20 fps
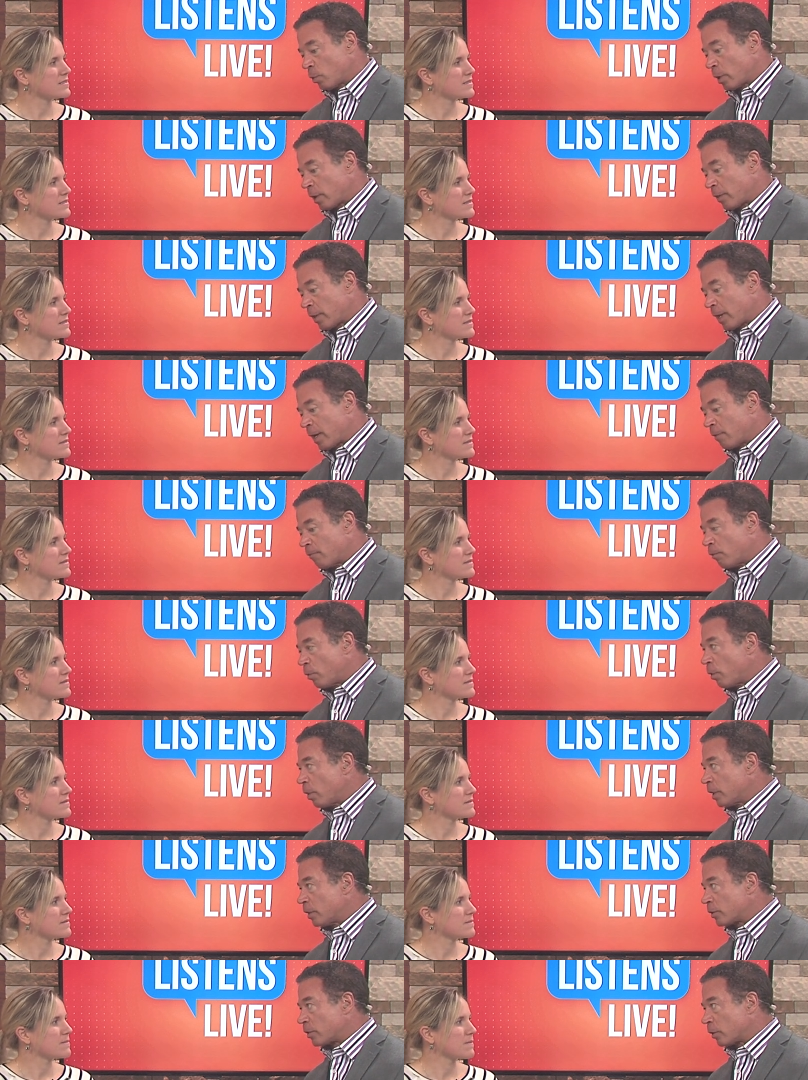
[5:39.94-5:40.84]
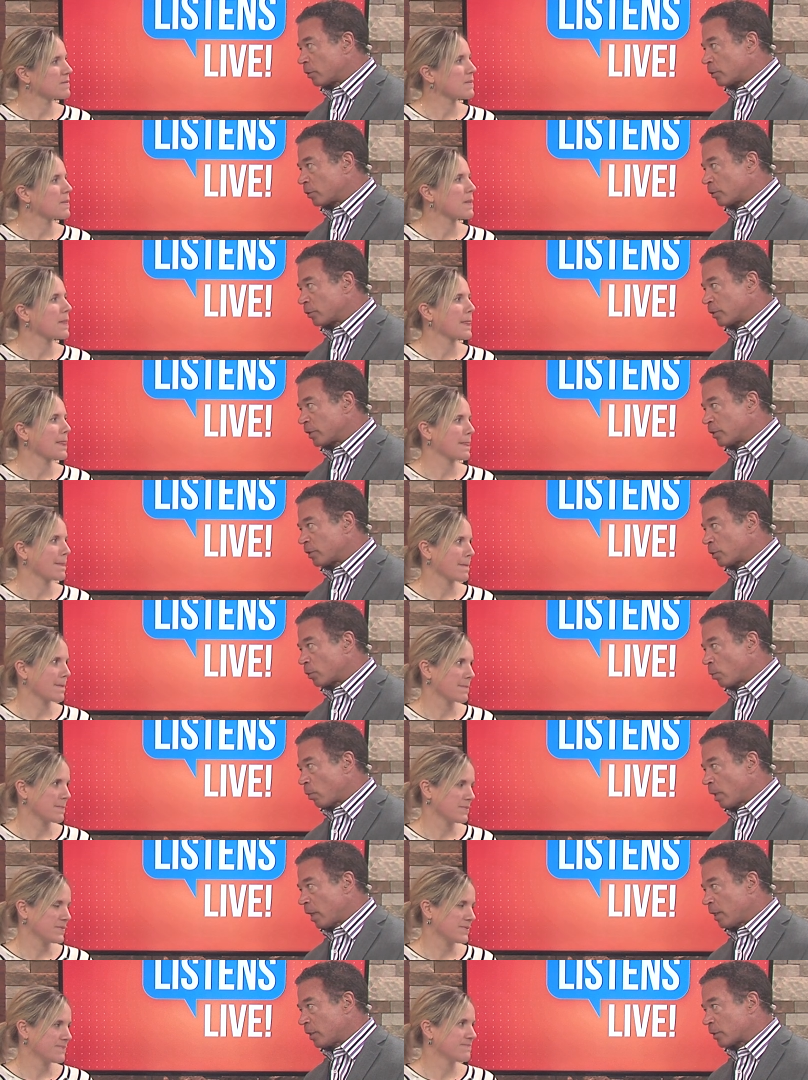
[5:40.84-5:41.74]
Speaker 1: where they avoid social
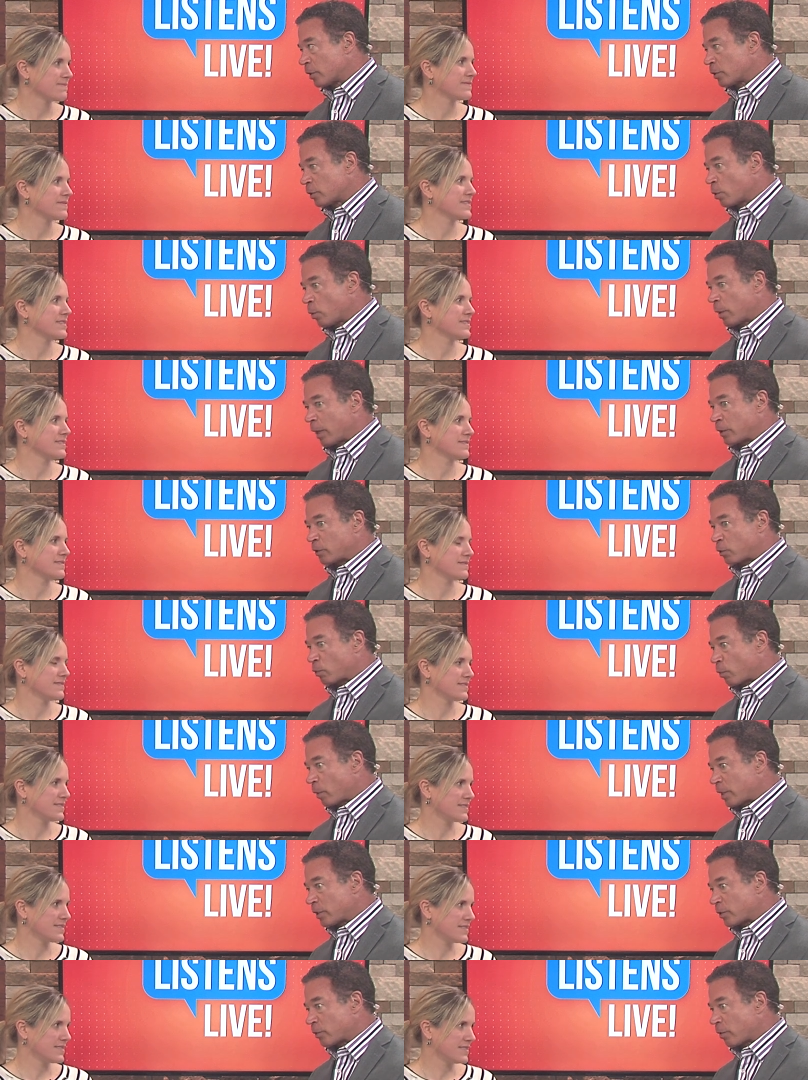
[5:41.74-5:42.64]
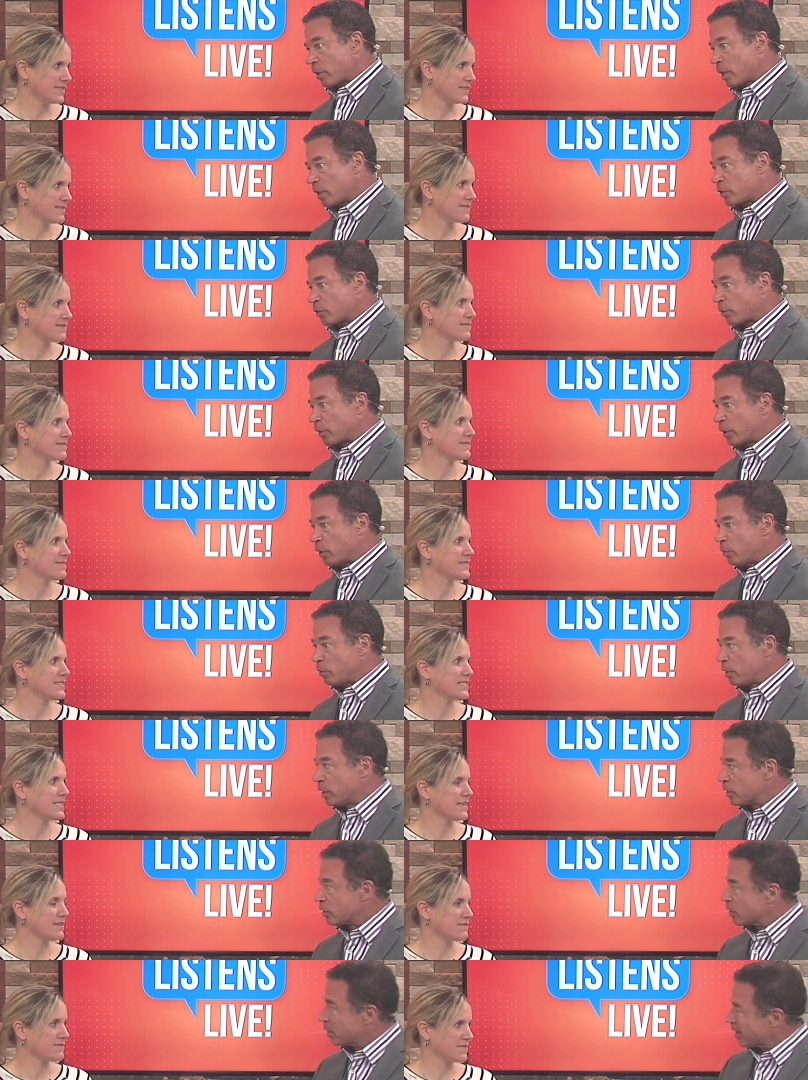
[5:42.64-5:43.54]
situations, going out to restaurants,
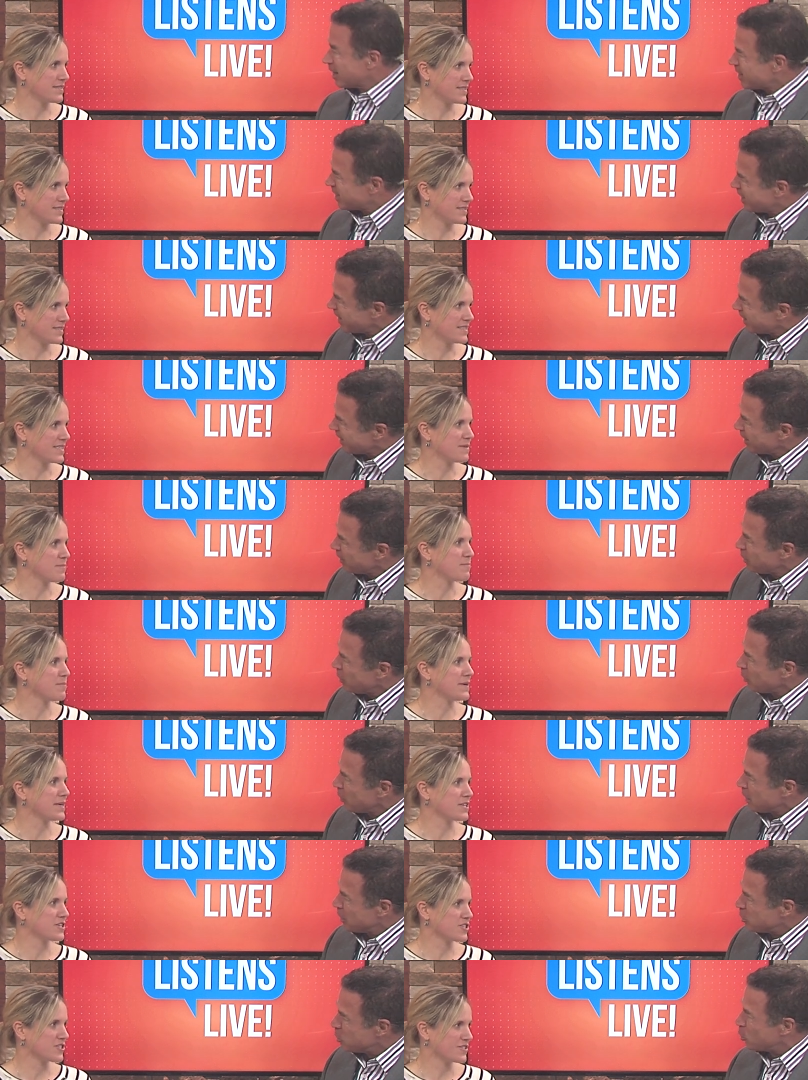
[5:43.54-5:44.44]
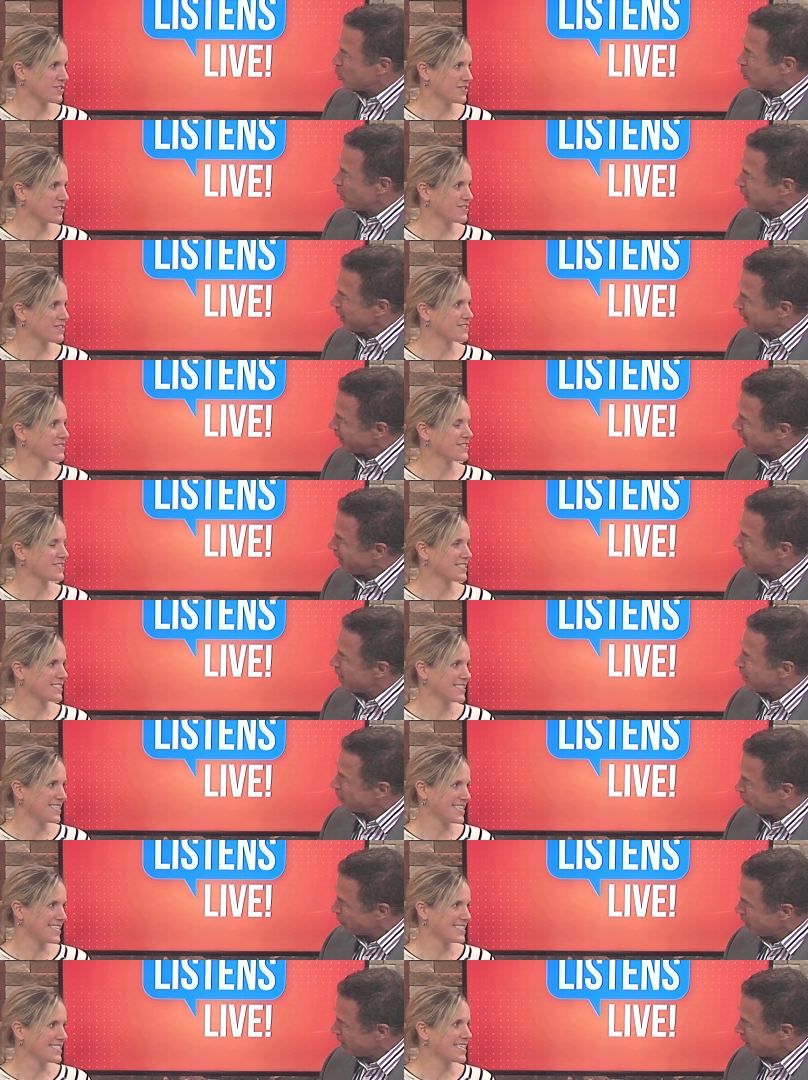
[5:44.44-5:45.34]
reunions, Definitely. things like that. You know, pictures, enjoying
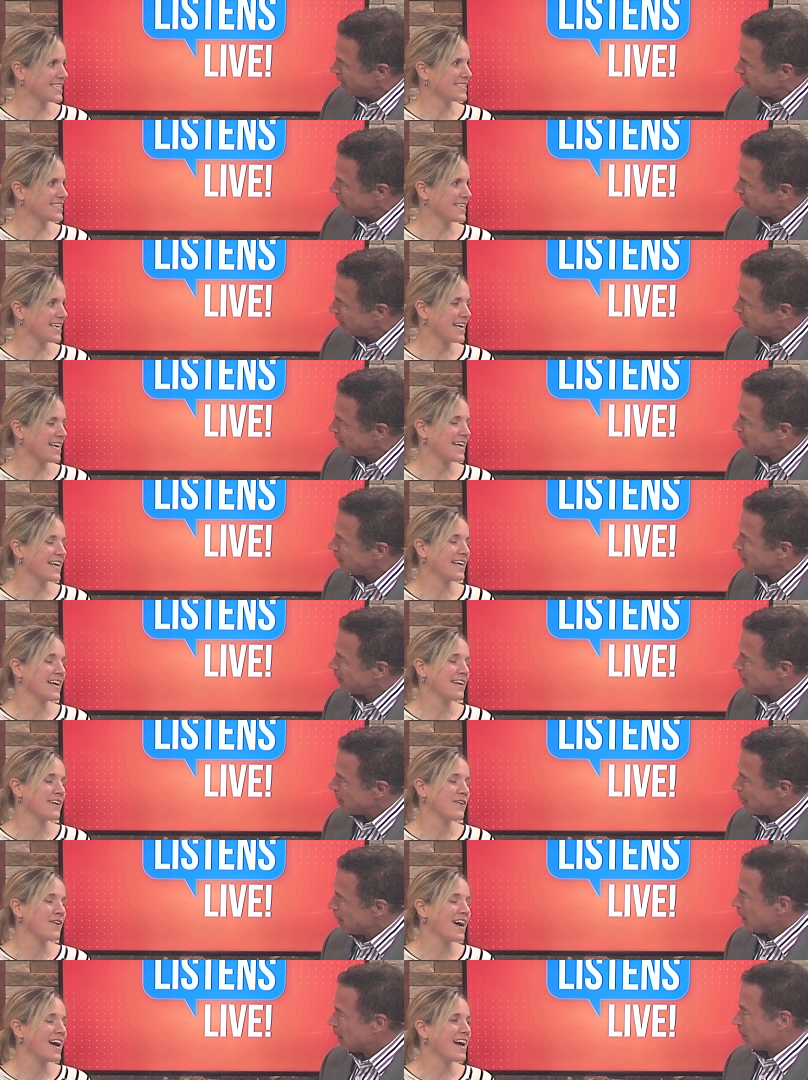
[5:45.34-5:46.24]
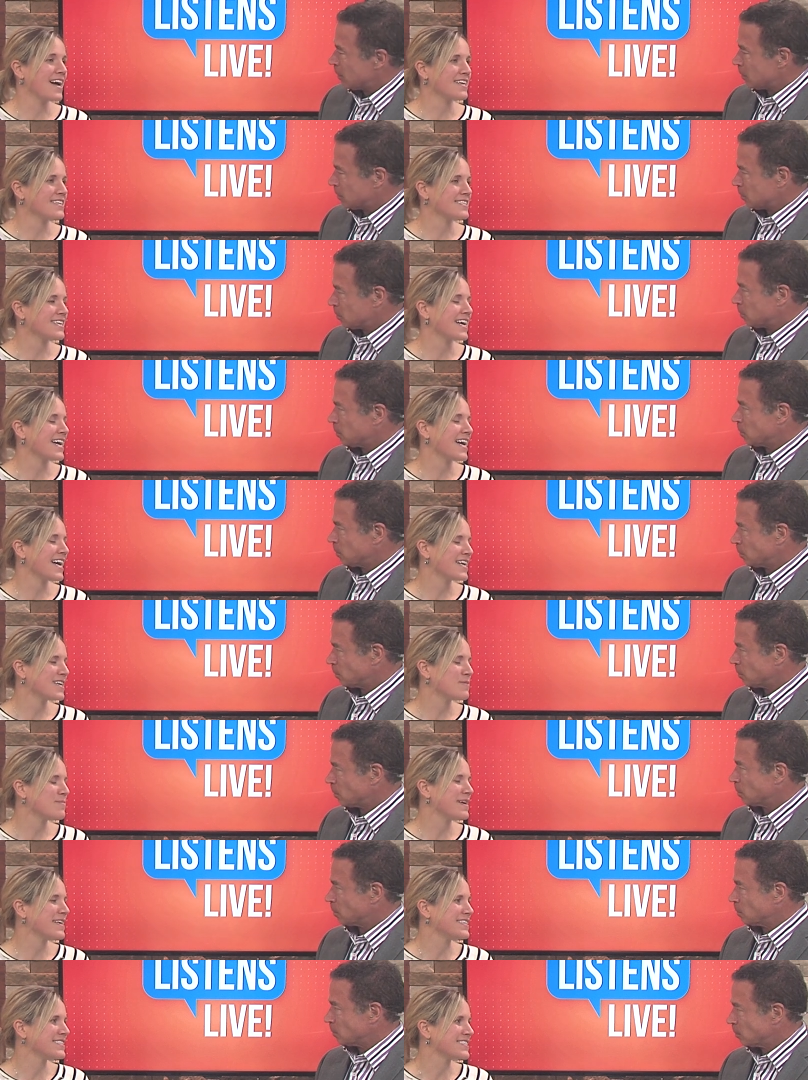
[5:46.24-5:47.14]
life, things right? Like
Speaker 2: that. I know. I, actually, I had
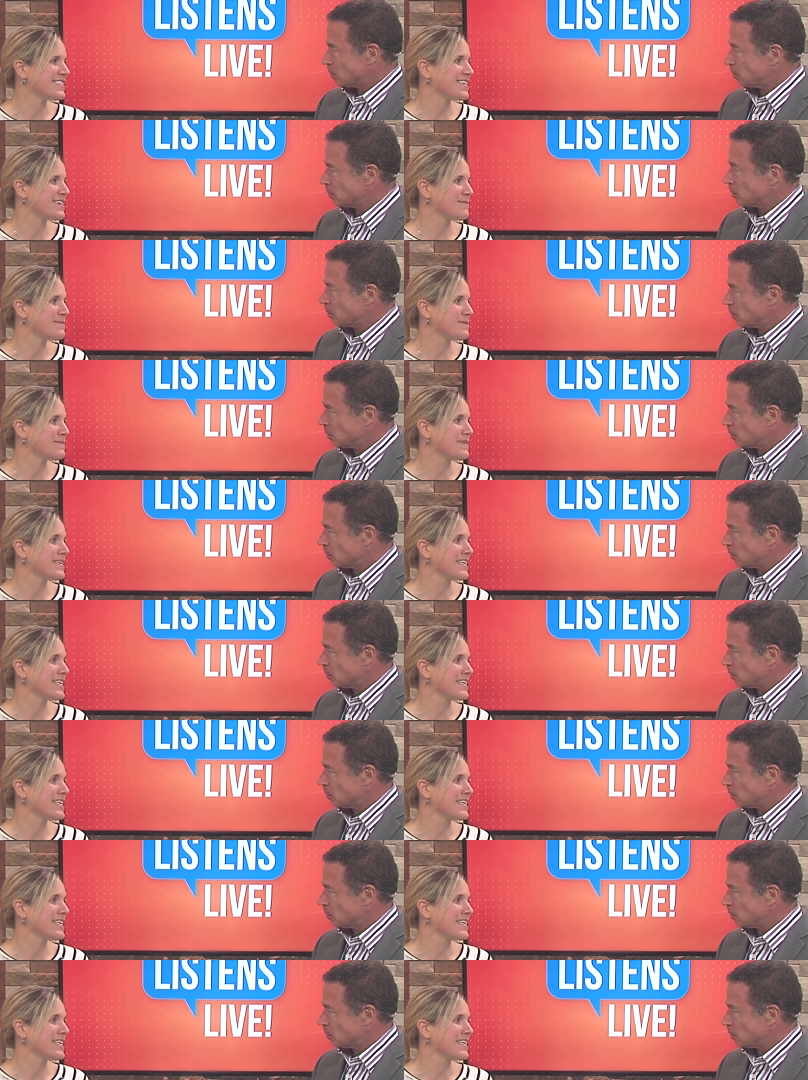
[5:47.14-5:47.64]
a patient come to